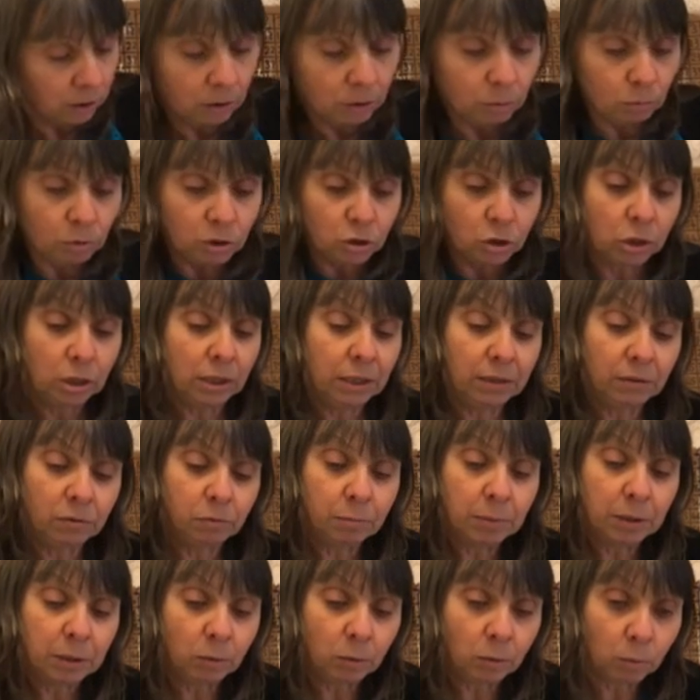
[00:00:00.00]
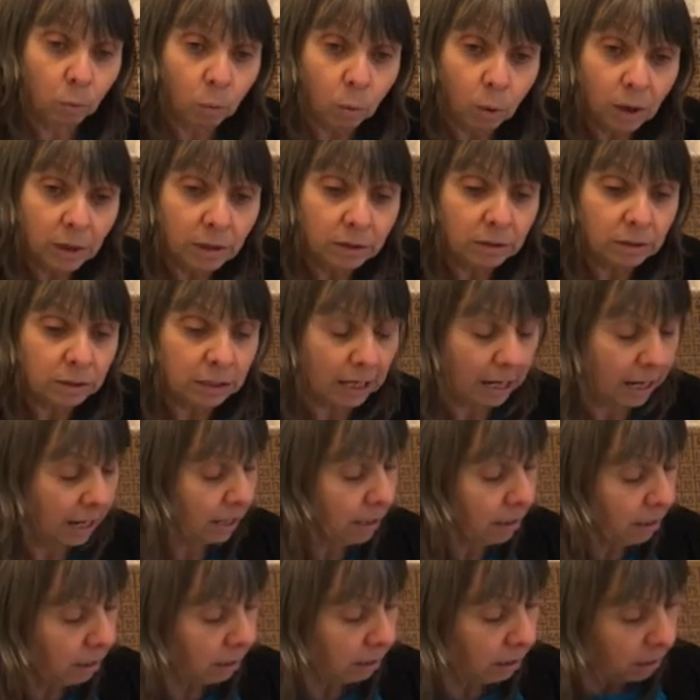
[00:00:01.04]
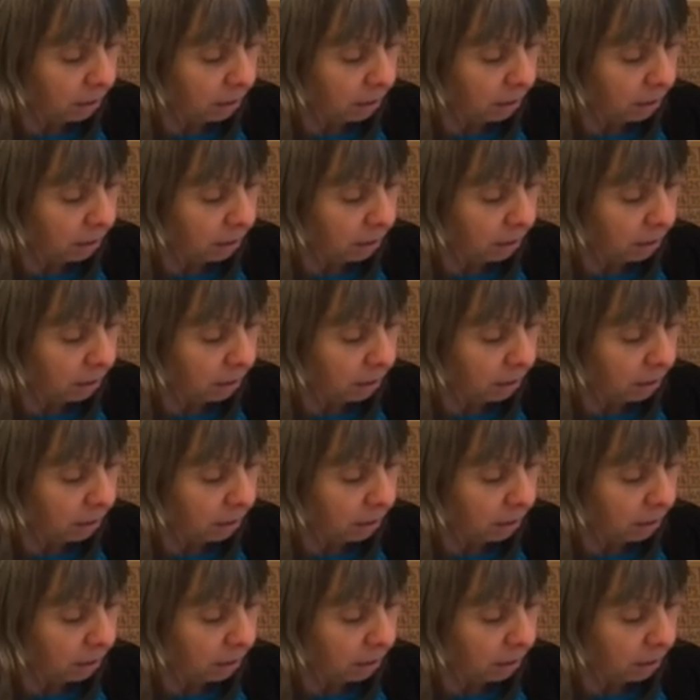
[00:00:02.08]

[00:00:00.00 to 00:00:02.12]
which leaves me with 1 10.